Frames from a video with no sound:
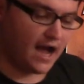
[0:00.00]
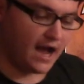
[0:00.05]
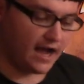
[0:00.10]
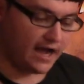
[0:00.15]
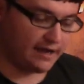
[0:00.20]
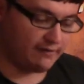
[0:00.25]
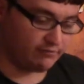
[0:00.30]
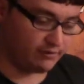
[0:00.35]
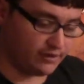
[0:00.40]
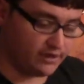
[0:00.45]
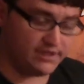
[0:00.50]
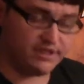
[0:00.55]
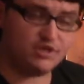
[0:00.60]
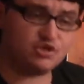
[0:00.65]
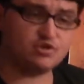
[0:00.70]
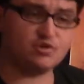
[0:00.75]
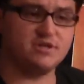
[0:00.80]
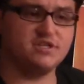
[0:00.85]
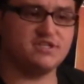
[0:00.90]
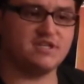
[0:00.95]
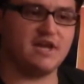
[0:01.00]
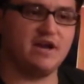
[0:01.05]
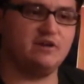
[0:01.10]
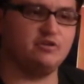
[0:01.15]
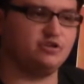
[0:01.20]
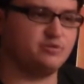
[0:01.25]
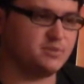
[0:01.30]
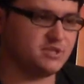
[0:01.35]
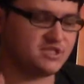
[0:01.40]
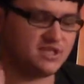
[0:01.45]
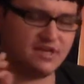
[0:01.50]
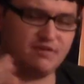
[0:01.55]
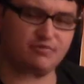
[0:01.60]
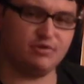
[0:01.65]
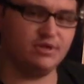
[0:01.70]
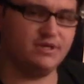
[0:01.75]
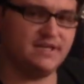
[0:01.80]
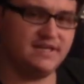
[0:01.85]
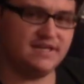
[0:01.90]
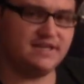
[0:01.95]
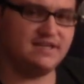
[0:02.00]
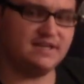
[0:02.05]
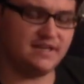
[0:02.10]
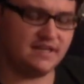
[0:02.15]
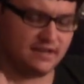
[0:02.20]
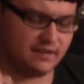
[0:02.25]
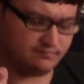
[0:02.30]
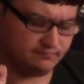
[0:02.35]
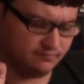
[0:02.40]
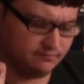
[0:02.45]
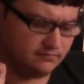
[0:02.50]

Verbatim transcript: I really enjoyed his character because they really didn't,